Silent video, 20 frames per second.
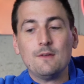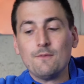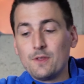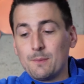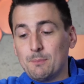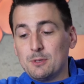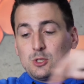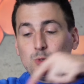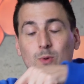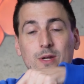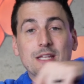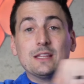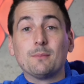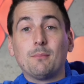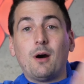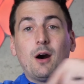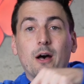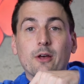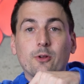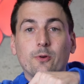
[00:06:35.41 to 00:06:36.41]
between the
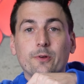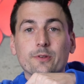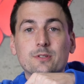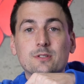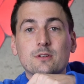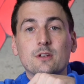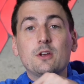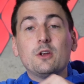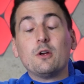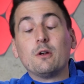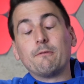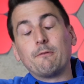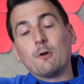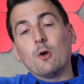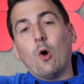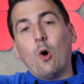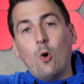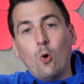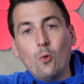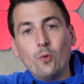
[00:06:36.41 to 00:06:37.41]
models for
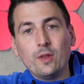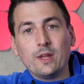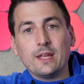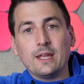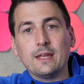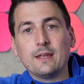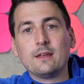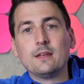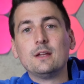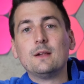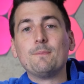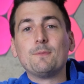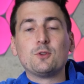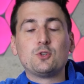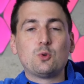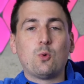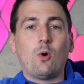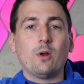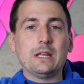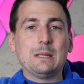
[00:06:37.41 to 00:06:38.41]
only
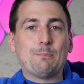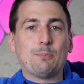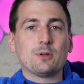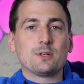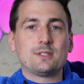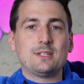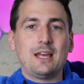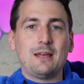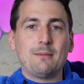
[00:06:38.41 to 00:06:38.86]
20%